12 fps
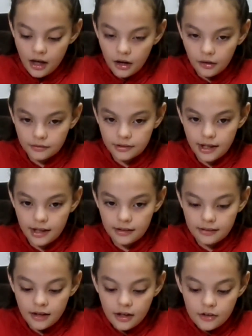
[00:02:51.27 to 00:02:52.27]
Okay,
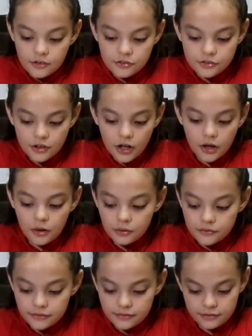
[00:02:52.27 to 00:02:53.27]
so
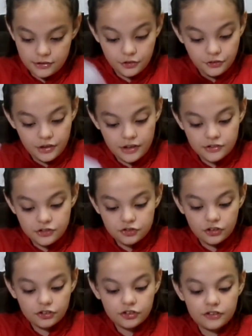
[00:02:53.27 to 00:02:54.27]
also has
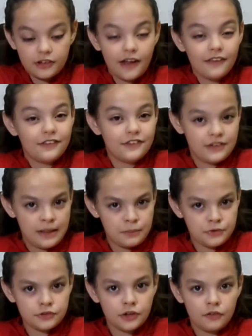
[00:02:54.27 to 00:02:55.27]
instructions and the same
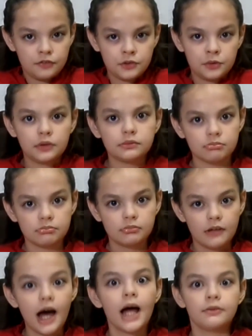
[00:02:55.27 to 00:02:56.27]
stuff. You know what?
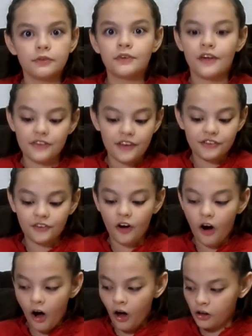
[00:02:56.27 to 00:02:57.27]
I have a feeling that they're
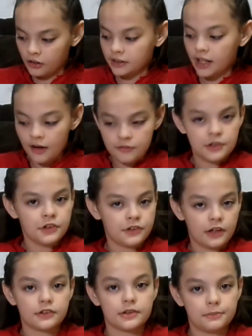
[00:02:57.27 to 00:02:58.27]
all gonna have the
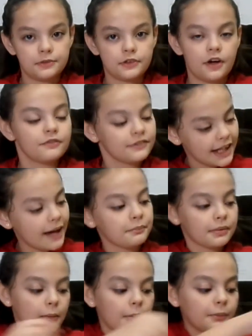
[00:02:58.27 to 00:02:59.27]
exact same stuff. Yeah,
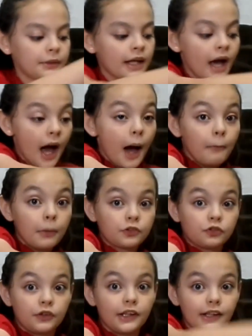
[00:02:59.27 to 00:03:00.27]
probably. But
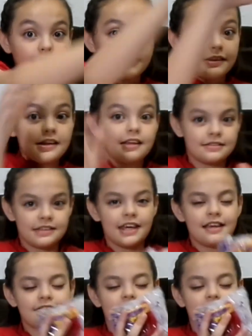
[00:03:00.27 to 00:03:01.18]
really, this is